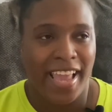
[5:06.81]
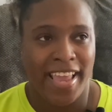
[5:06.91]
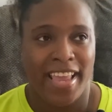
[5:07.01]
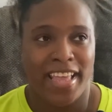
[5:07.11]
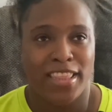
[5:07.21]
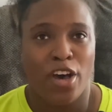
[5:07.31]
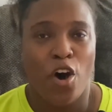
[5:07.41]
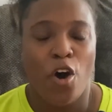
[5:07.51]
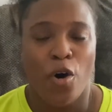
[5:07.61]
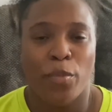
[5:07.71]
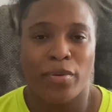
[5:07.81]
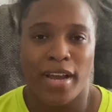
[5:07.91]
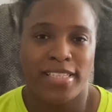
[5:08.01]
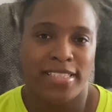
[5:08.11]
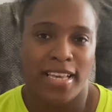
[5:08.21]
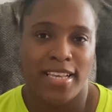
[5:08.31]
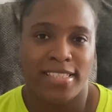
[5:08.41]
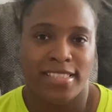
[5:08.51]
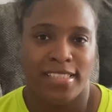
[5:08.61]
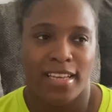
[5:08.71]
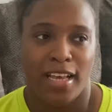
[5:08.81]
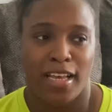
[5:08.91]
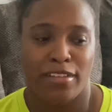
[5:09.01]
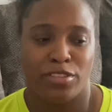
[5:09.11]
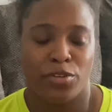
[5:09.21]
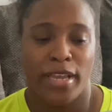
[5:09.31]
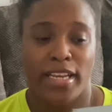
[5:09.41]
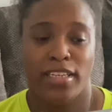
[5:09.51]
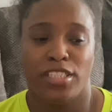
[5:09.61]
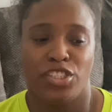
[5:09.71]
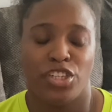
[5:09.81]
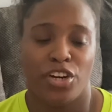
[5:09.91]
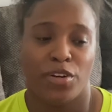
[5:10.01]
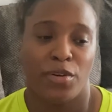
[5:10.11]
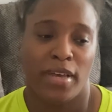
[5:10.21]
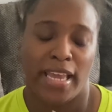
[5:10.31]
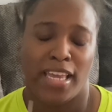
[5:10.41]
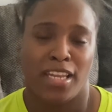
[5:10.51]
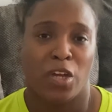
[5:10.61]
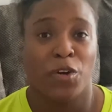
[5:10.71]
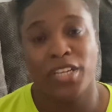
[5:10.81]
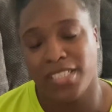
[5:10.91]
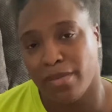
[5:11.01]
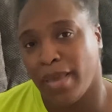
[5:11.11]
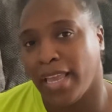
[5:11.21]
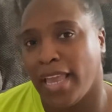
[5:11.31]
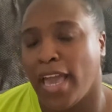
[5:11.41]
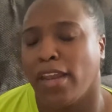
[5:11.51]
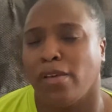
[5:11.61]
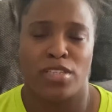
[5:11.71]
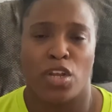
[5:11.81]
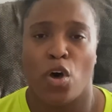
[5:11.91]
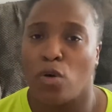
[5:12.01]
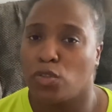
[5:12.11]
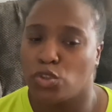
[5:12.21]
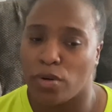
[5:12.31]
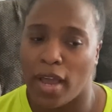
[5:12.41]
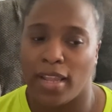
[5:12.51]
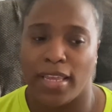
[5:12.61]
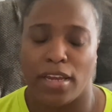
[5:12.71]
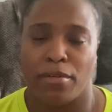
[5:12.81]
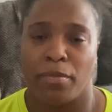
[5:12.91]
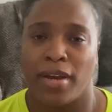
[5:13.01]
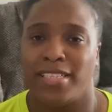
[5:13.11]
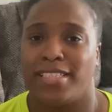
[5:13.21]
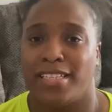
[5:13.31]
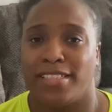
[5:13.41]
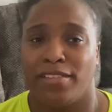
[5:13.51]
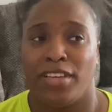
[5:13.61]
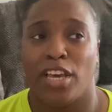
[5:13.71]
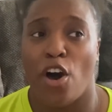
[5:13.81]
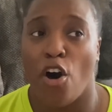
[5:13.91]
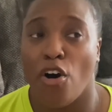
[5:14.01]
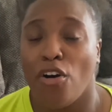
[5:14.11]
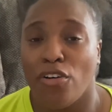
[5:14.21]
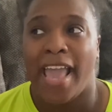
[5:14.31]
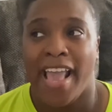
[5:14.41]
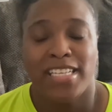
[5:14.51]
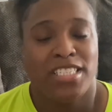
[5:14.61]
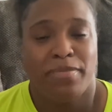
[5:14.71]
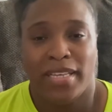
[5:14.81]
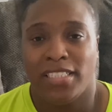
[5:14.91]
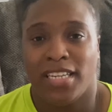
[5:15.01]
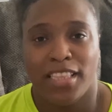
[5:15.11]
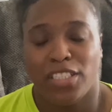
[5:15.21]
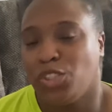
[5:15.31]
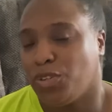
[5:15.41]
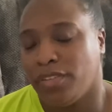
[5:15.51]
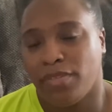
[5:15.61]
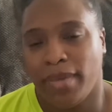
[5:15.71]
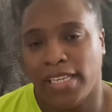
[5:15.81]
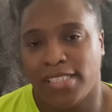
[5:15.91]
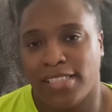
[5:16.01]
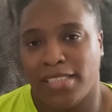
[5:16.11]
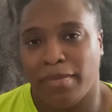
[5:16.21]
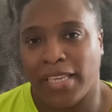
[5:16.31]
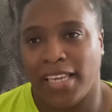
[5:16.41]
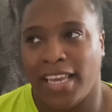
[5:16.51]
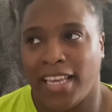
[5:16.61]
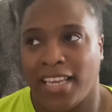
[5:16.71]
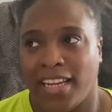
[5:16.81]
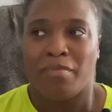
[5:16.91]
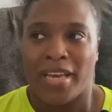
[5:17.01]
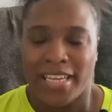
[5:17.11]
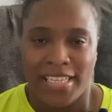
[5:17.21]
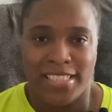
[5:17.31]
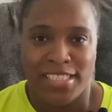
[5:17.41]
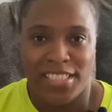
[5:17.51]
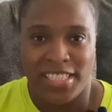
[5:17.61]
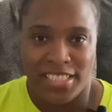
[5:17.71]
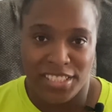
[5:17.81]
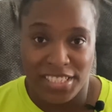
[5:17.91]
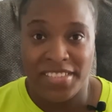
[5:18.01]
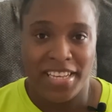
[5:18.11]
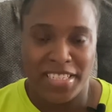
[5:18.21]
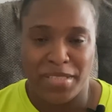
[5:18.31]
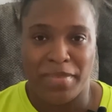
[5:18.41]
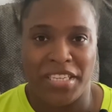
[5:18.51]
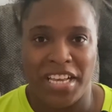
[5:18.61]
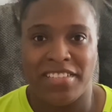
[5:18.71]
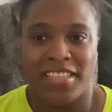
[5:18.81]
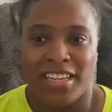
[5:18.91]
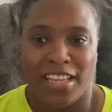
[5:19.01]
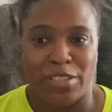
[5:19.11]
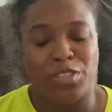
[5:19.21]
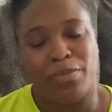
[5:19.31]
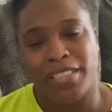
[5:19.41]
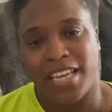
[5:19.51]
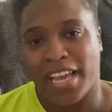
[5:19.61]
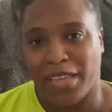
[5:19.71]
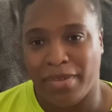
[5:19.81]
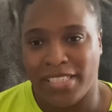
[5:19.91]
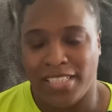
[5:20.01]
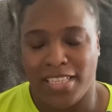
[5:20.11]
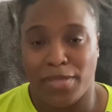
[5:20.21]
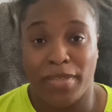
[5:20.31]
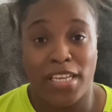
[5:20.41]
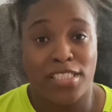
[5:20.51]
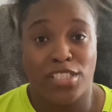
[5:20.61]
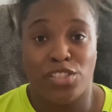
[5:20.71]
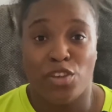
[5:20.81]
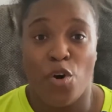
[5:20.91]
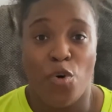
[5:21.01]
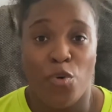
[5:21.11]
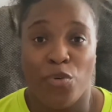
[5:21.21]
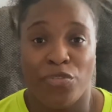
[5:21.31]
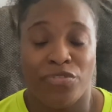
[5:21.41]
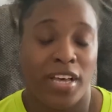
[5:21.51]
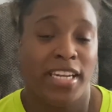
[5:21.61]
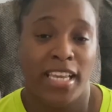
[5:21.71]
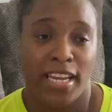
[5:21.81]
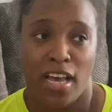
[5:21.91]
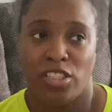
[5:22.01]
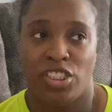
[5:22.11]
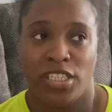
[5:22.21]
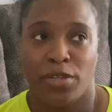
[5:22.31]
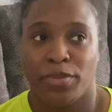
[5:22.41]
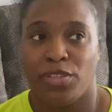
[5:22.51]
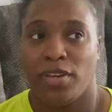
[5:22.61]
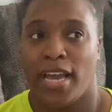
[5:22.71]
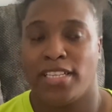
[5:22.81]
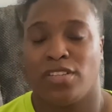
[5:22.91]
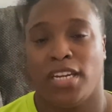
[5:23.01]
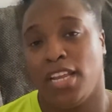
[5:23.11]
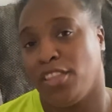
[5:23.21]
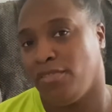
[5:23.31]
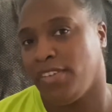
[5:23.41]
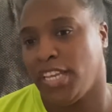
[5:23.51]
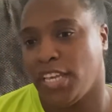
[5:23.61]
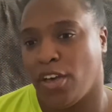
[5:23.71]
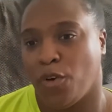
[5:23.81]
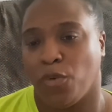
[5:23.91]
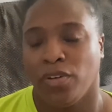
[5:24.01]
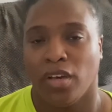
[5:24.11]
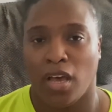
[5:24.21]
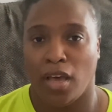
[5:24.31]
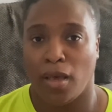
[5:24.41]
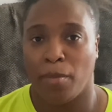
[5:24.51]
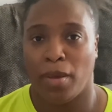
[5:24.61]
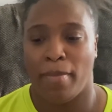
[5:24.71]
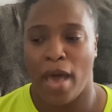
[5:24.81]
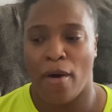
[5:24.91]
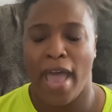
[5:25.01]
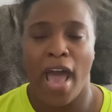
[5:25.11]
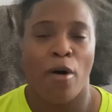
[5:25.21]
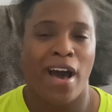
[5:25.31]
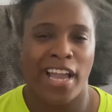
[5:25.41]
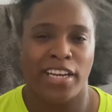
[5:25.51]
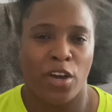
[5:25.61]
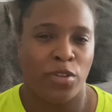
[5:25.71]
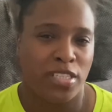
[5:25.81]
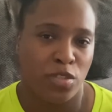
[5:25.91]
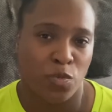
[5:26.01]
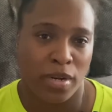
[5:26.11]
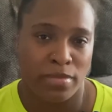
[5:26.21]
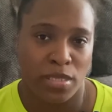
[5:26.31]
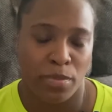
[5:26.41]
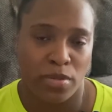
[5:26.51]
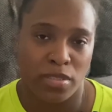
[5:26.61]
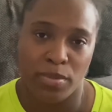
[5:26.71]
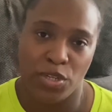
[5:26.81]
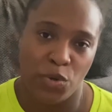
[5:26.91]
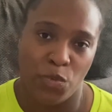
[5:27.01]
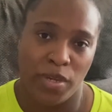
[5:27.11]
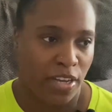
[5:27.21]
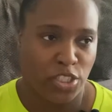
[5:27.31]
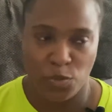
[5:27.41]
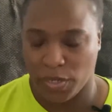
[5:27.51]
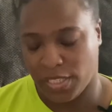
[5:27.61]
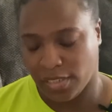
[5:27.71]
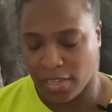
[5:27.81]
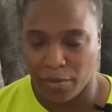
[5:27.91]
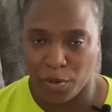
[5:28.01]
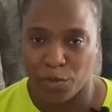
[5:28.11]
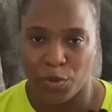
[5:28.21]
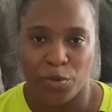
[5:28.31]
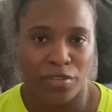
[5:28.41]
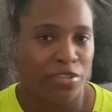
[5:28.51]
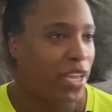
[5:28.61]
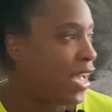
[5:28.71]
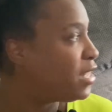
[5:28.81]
and the whole process of creating this journal and learning to make candles and the whole trial and error process of it all has been nothing short of amazing to me. And my cousin just said, to me yesterday, like, you should be documenting this because it's so funny. And I'll share with you guys on another video um, about how I know this is what I'm supposed to be doing. I just wanted to come on real quick for you guys.